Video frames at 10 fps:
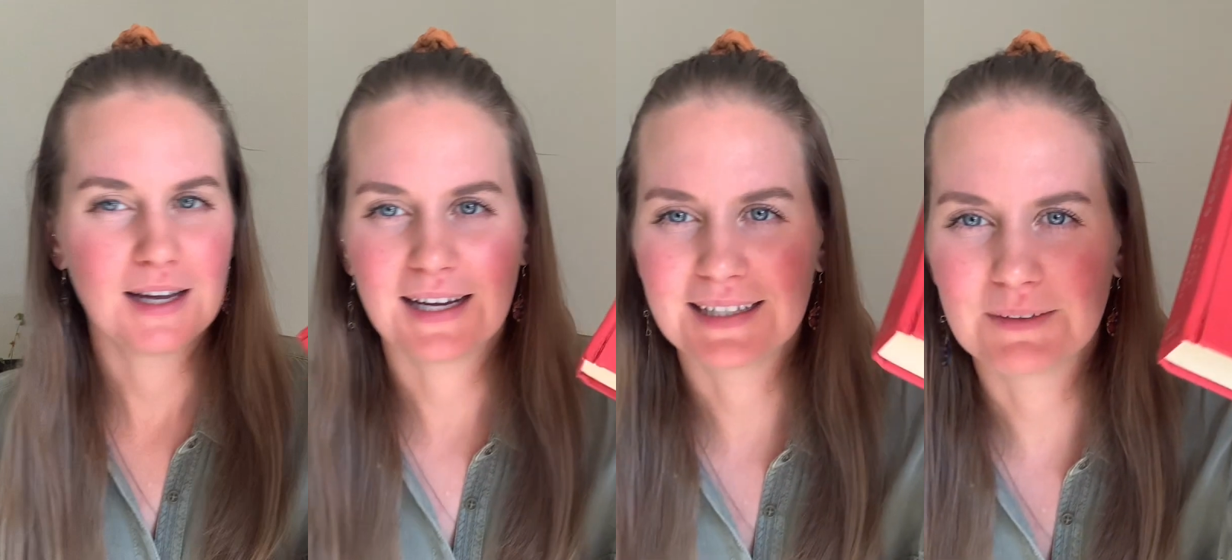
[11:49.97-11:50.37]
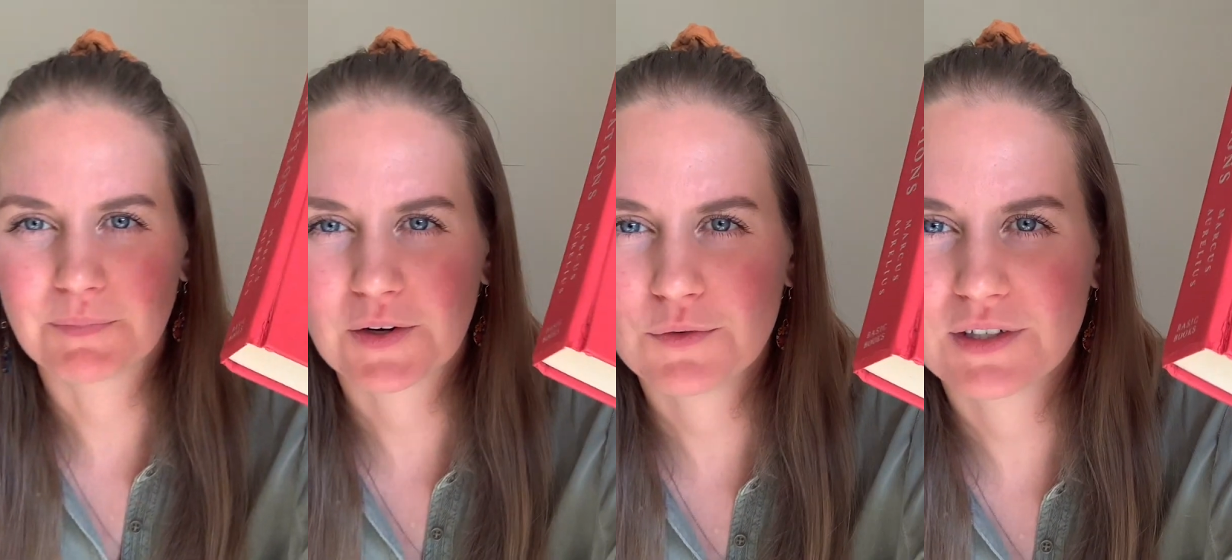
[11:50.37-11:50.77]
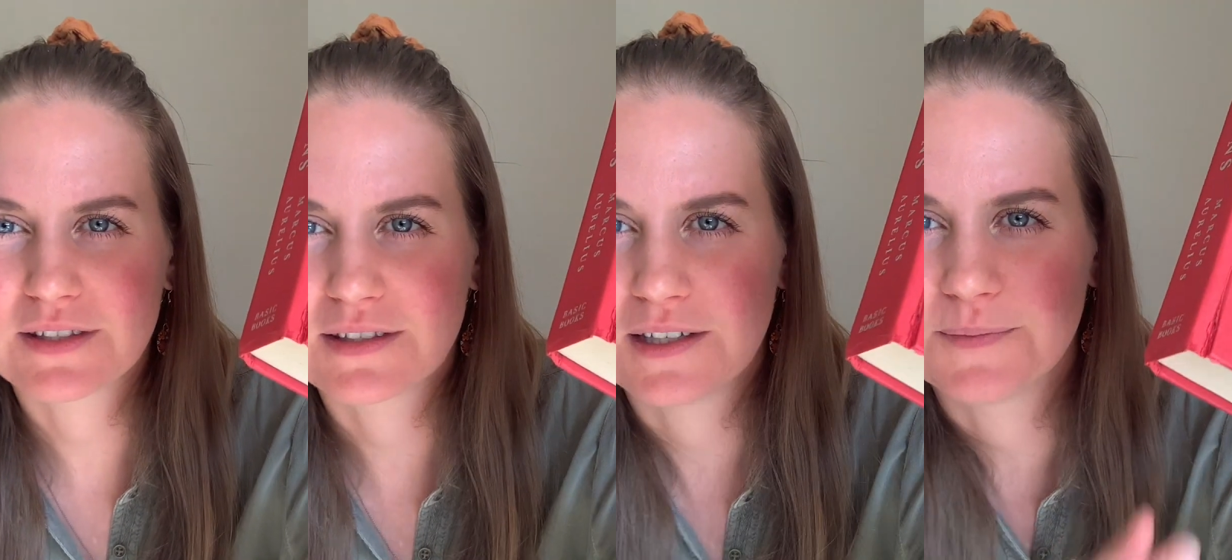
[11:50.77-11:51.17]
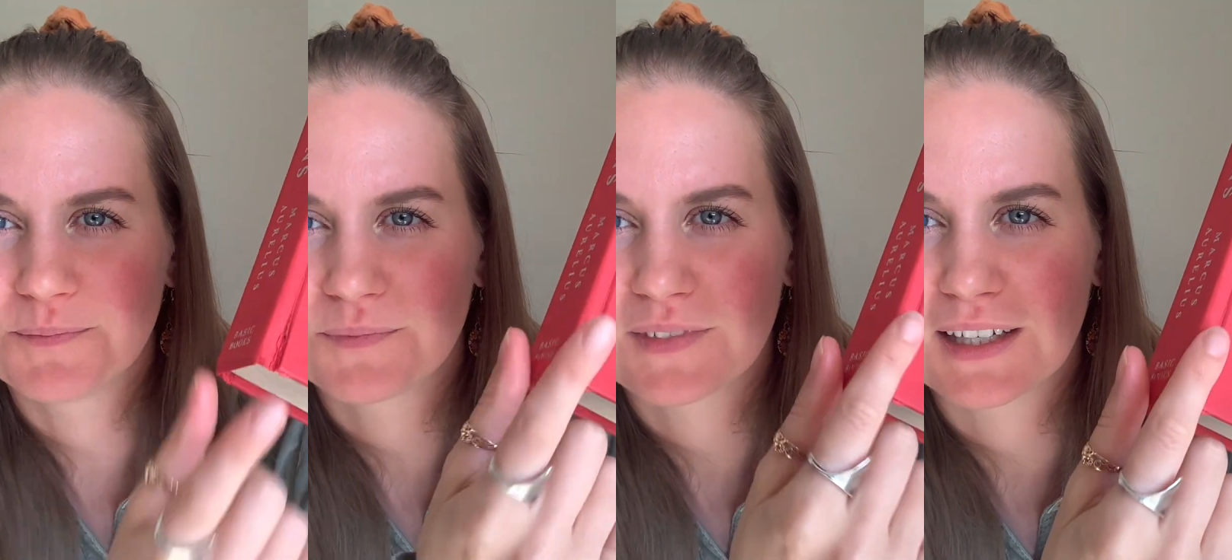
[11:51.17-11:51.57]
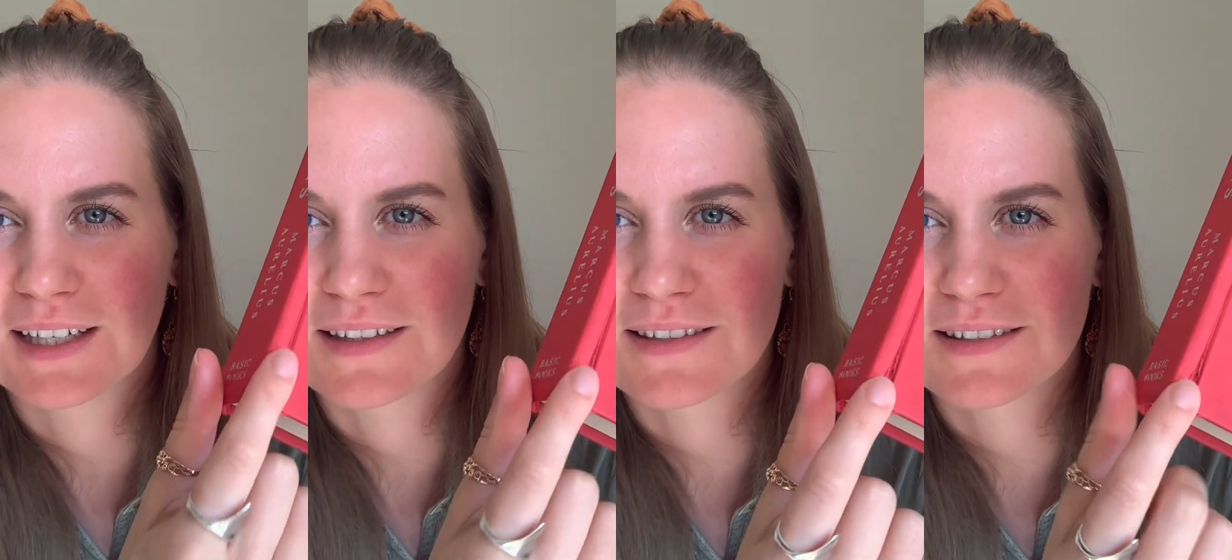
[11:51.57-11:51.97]
I don't know if you can see,
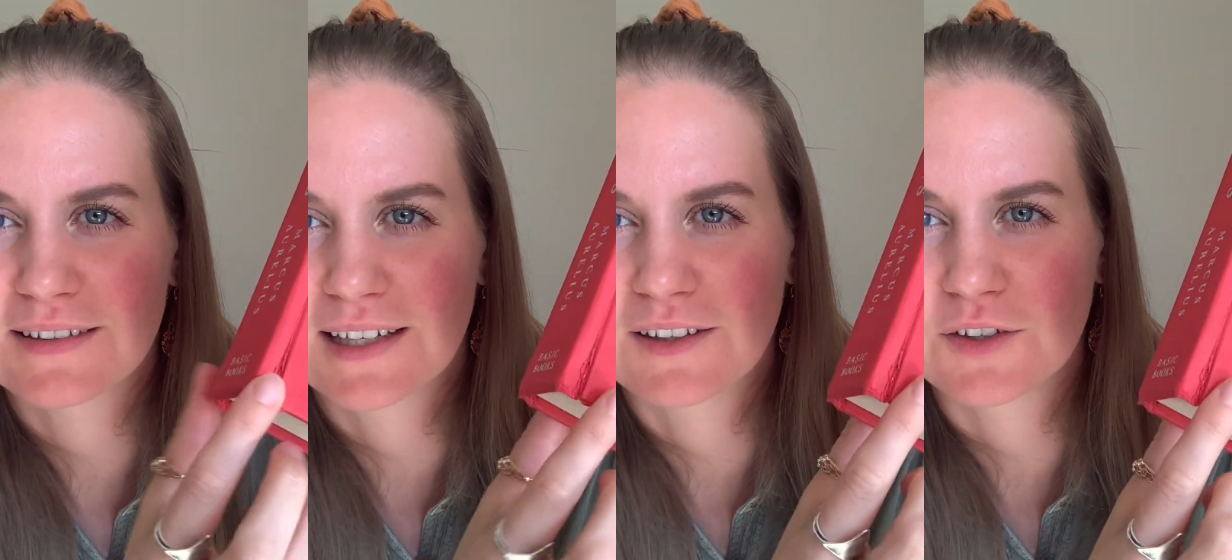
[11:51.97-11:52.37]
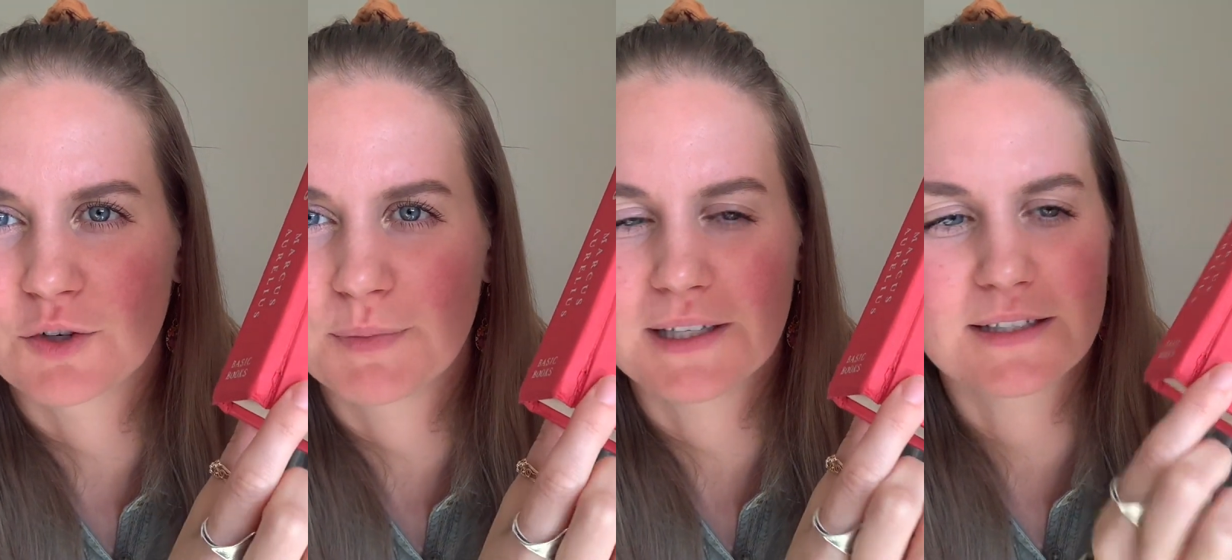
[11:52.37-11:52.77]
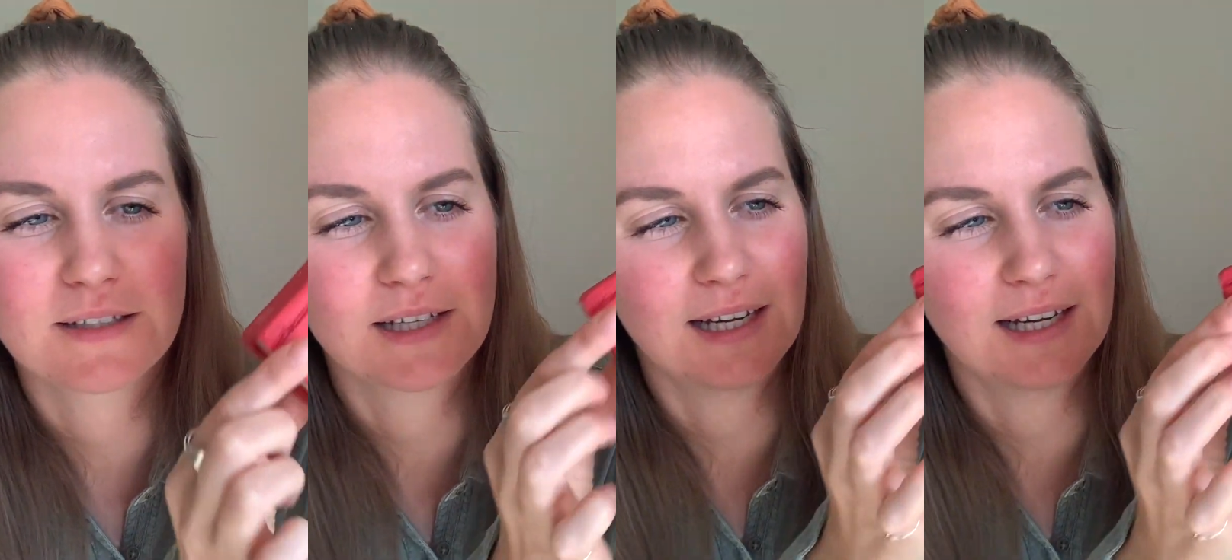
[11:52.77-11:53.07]
it's like a little bit,